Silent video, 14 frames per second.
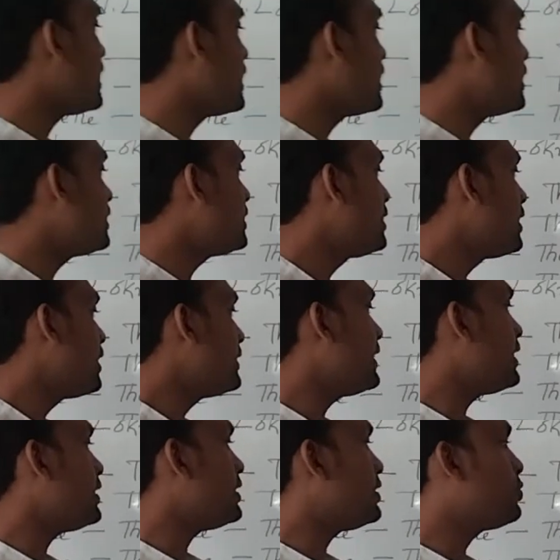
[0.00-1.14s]
year,
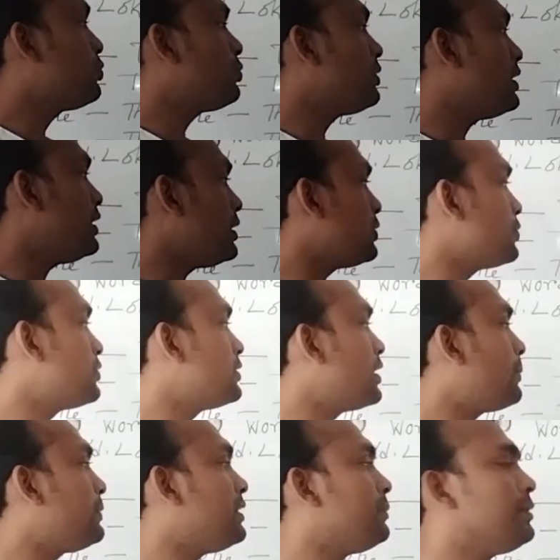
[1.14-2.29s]
then you will use the
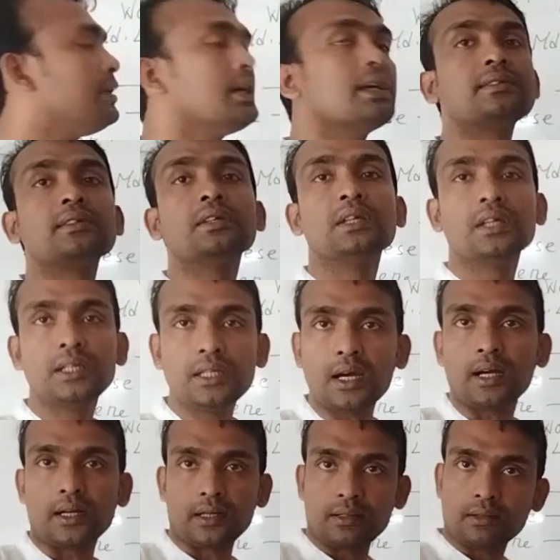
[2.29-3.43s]
previous
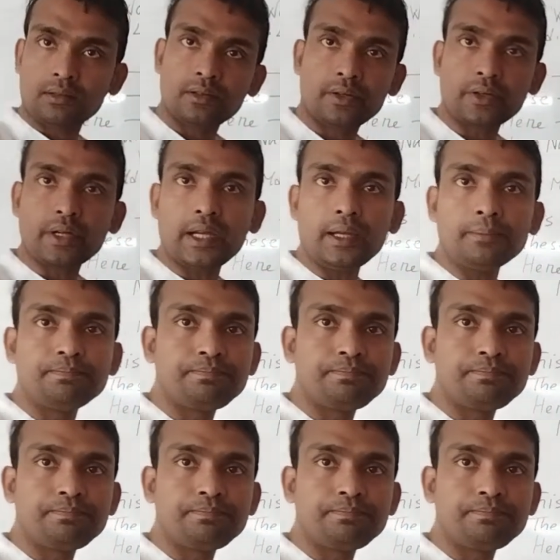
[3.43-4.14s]
year. Okay.